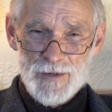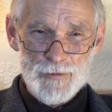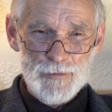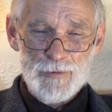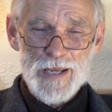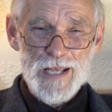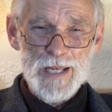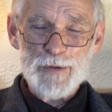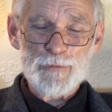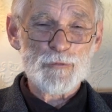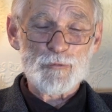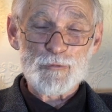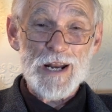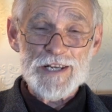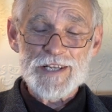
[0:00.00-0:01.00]
really
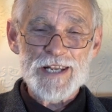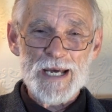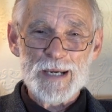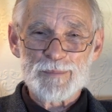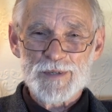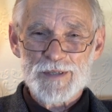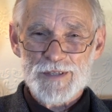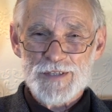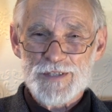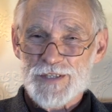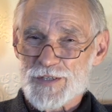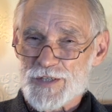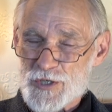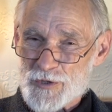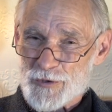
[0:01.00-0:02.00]
fronted up
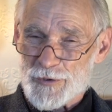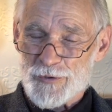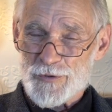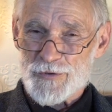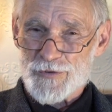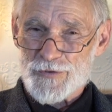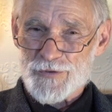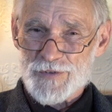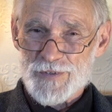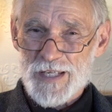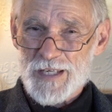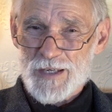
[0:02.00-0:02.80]
to the truth.